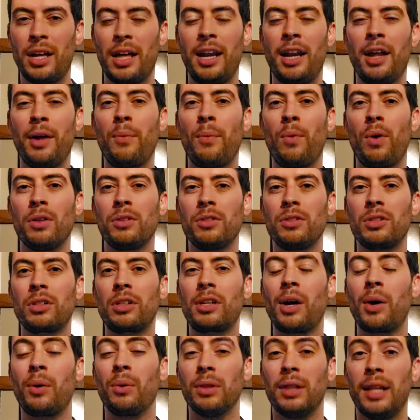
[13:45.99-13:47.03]
and it wants to
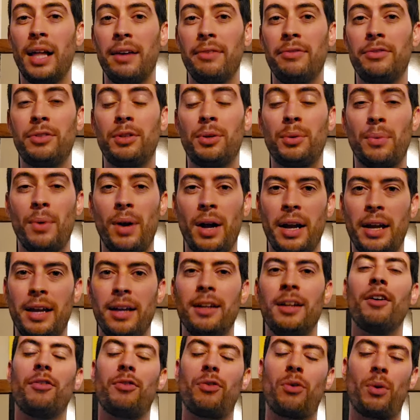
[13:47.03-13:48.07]
go left to right
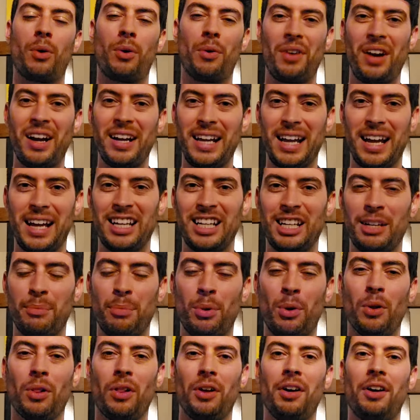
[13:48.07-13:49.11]
for a right-handed
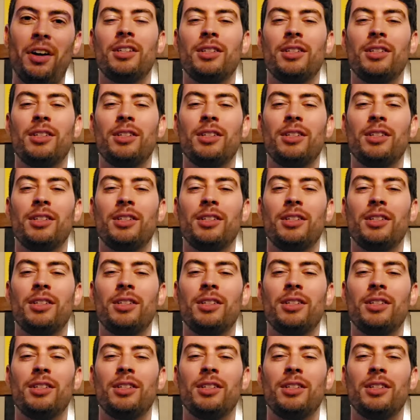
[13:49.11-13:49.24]
bowler.